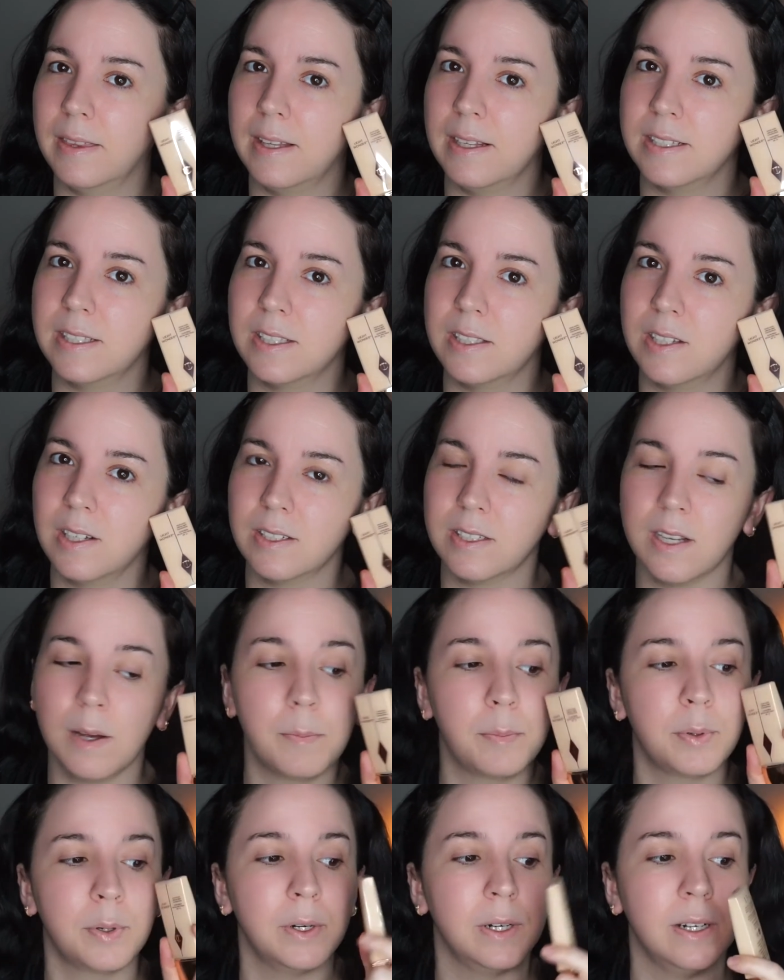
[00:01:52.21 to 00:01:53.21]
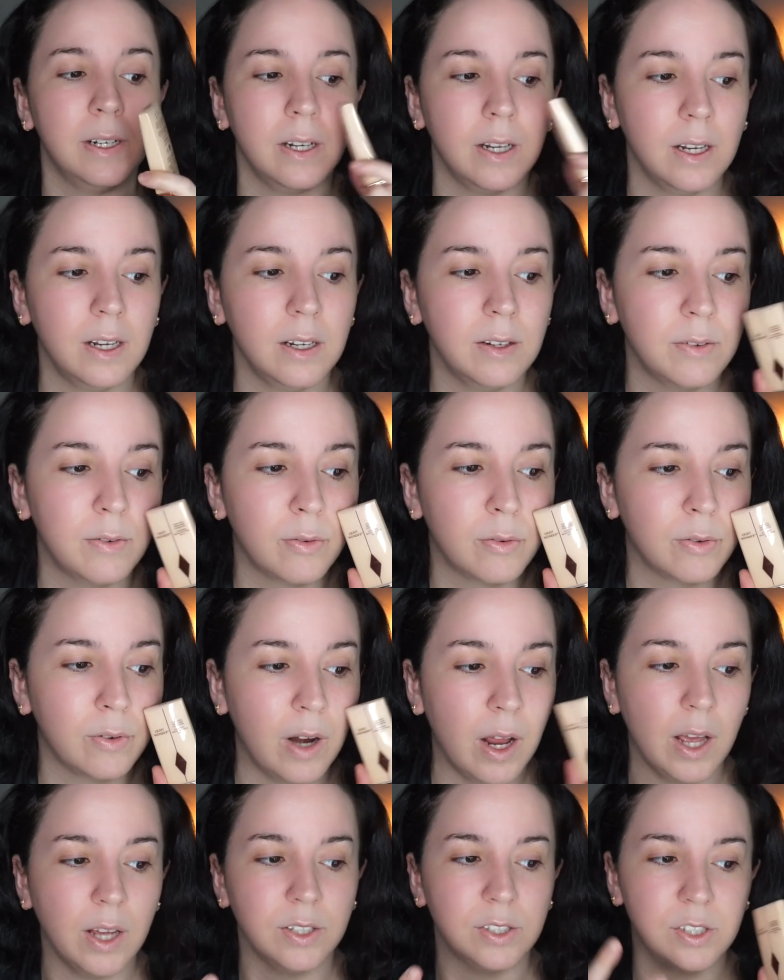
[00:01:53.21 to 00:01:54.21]
this does a pretty
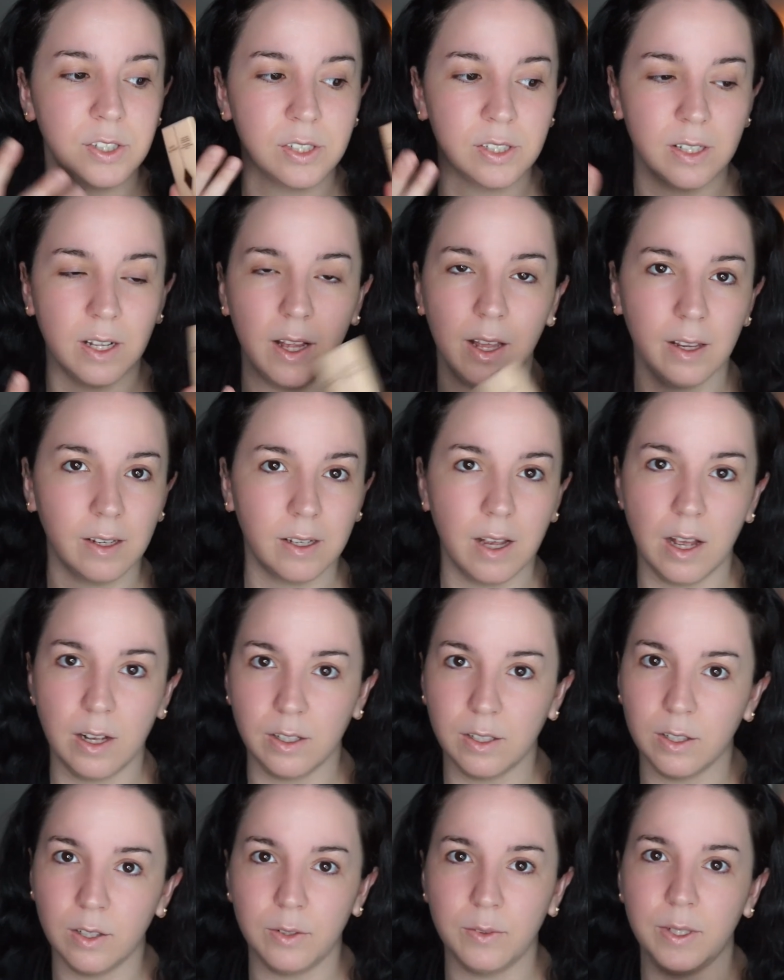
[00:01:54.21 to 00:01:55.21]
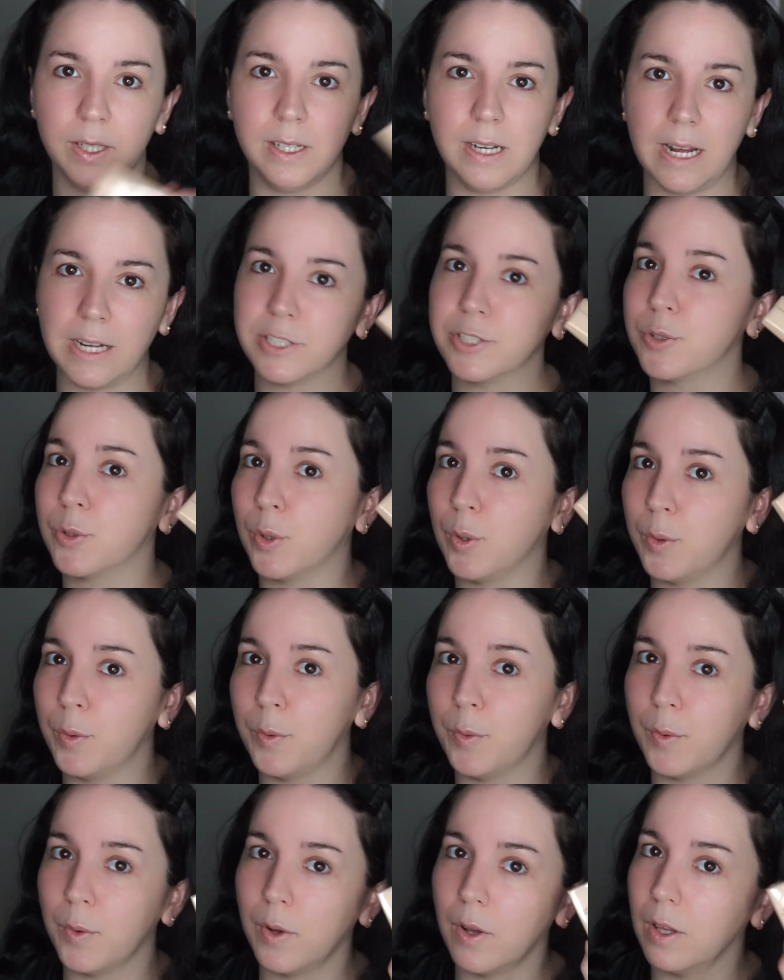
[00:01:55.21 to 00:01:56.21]
fresh, like glowy
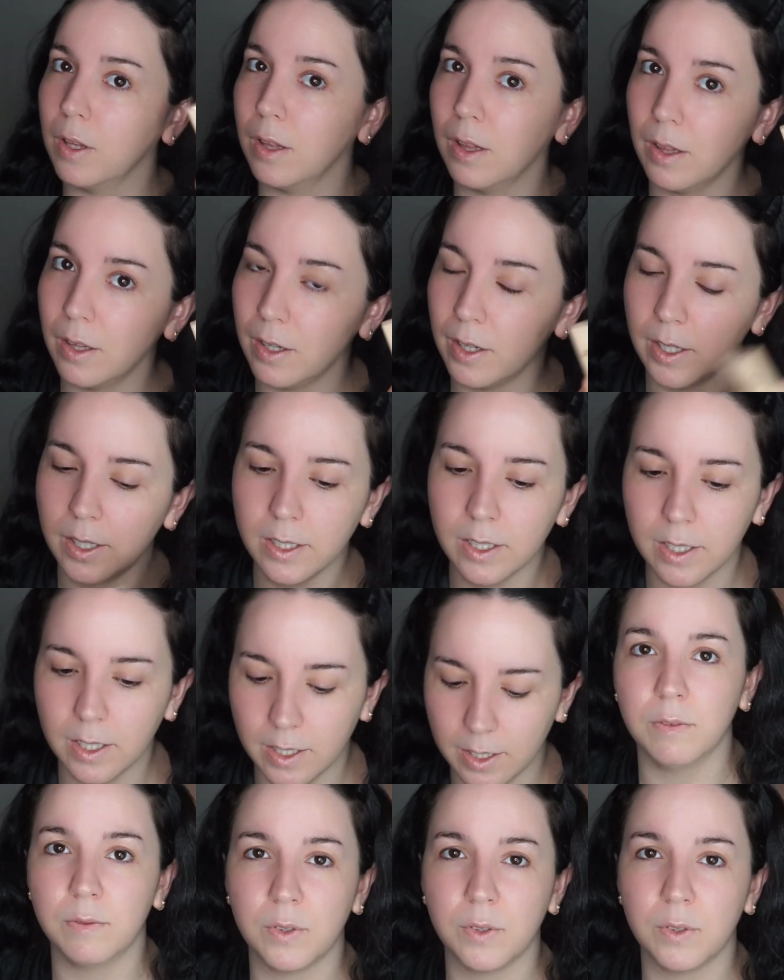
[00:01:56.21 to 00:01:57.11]
natural look.